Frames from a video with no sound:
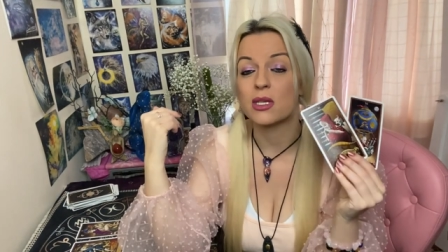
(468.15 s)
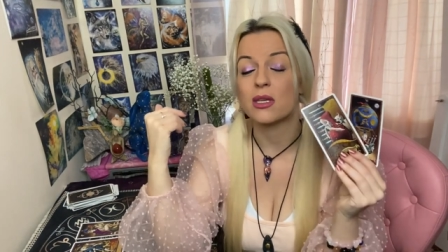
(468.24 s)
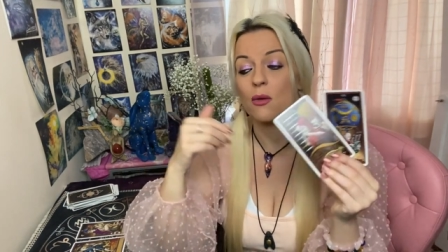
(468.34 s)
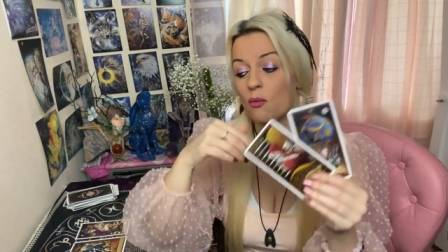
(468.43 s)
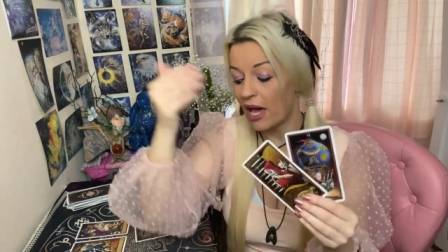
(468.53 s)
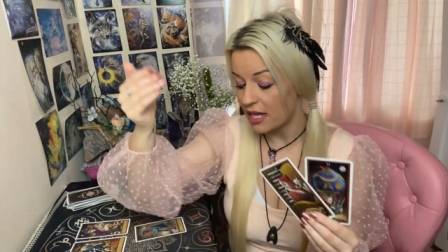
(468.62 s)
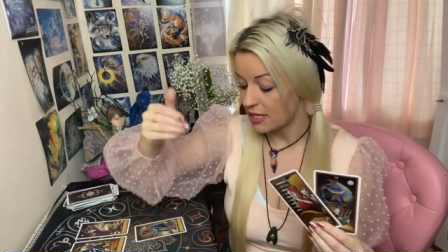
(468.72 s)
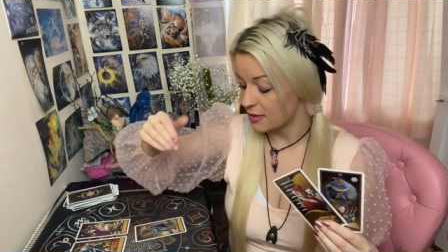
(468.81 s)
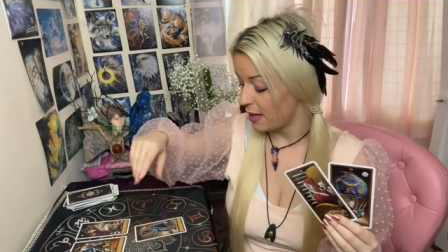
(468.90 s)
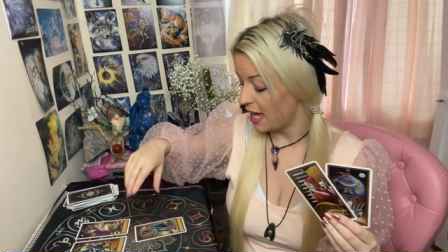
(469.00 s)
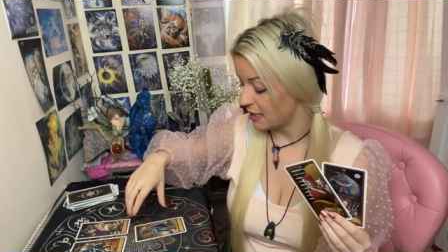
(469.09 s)
So they wear
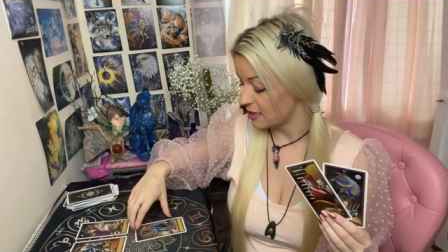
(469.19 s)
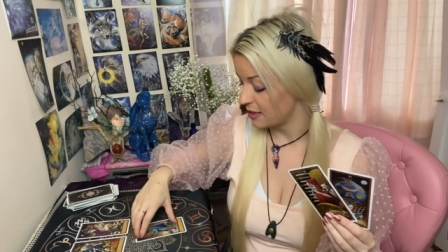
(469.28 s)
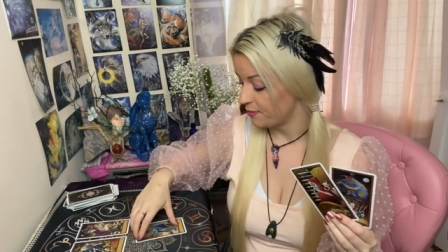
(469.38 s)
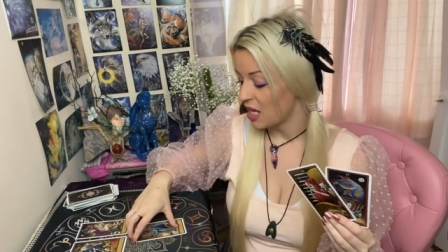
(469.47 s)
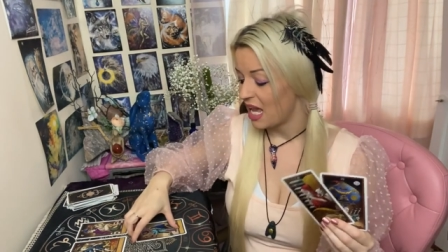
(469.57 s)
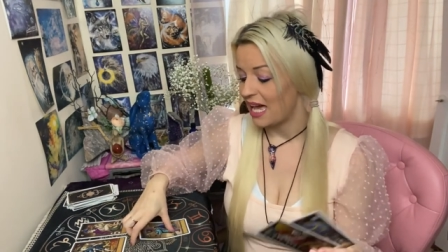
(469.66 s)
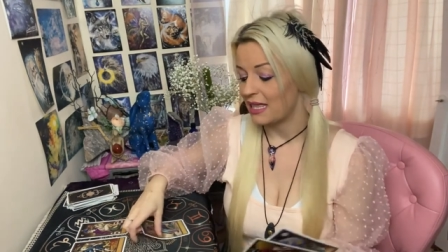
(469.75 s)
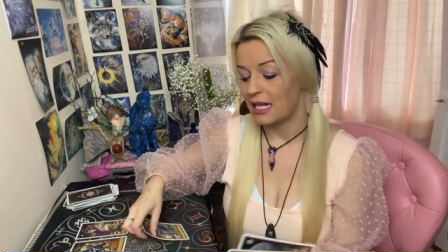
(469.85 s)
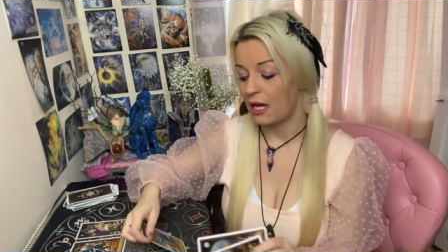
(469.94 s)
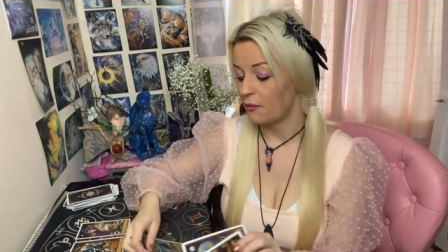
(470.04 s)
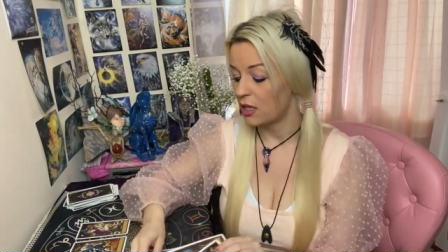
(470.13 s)
this mask and
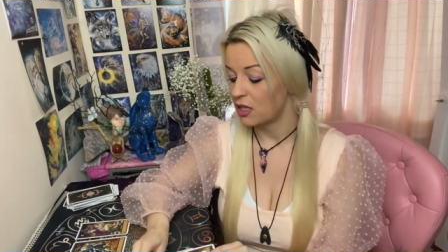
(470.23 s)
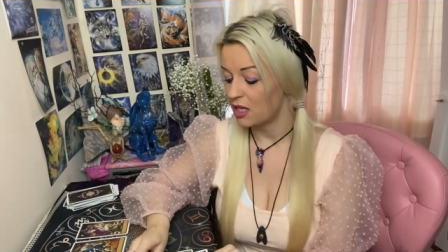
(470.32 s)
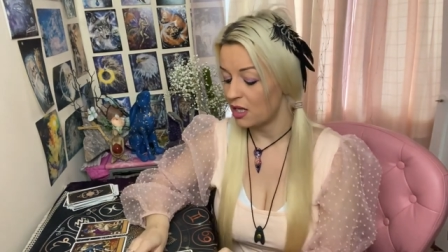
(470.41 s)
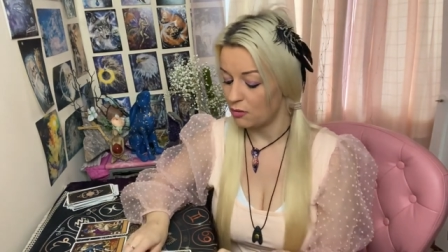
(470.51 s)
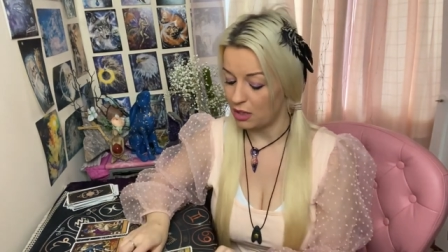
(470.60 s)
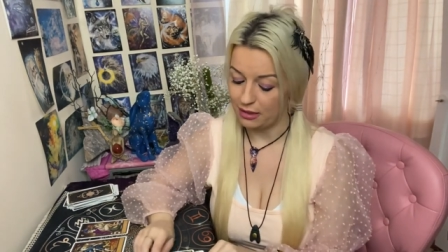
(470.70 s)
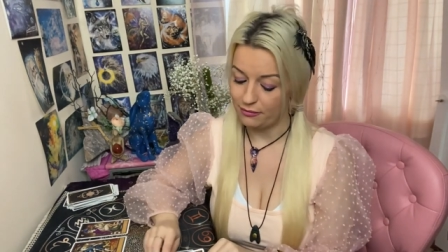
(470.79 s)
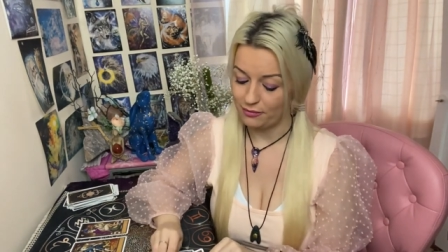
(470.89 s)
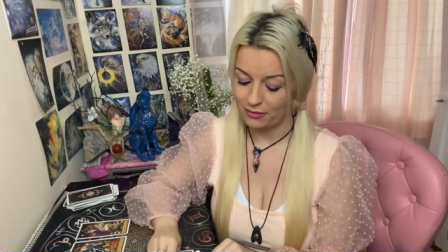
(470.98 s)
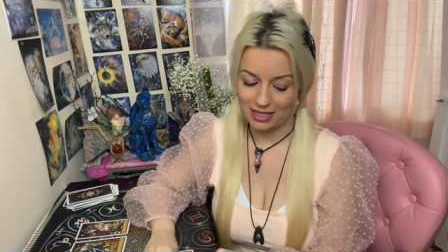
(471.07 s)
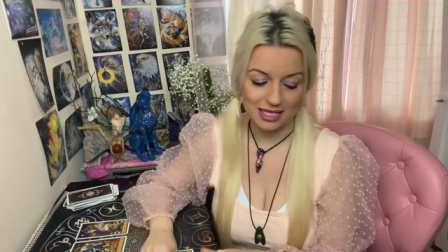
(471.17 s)
they're like, well, you know what,
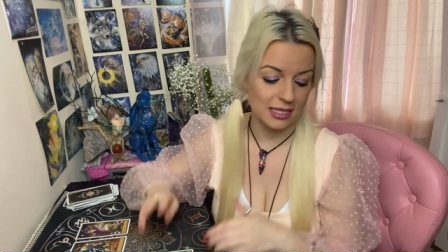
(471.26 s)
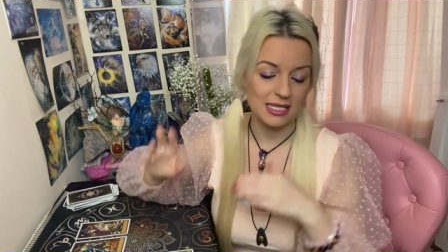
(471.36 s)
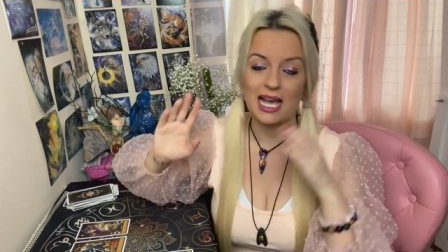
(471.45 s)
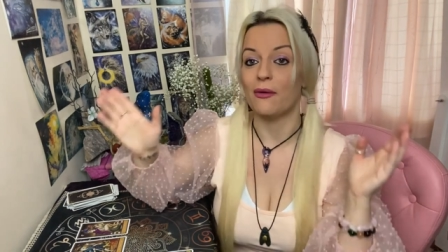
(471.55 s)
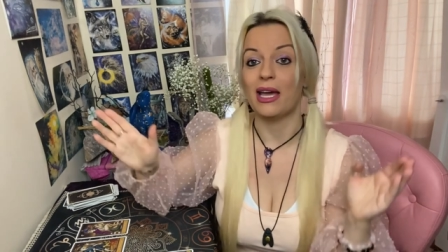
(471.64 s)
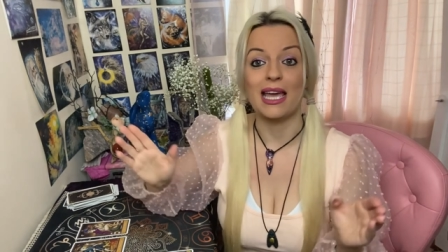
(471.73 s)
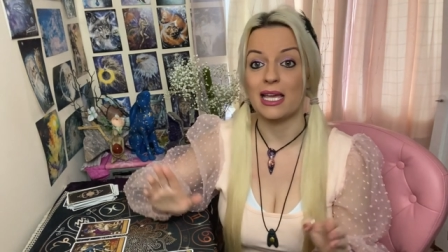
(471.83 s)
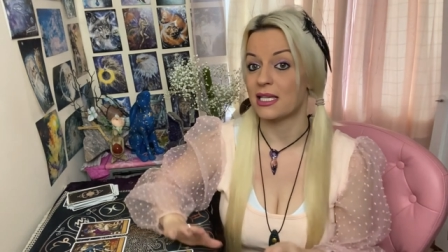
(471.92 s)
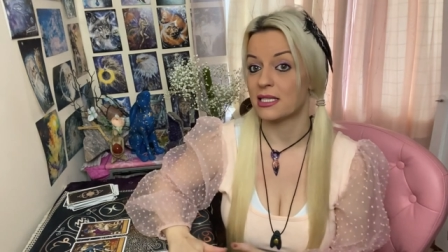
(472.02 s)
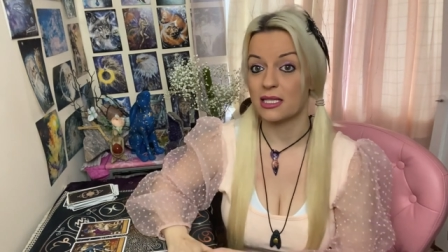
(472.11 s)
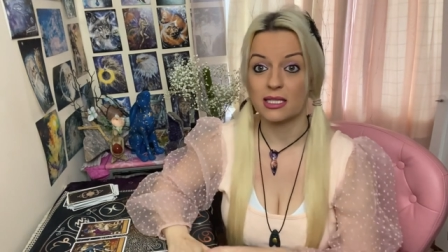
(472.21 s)
this is how it is,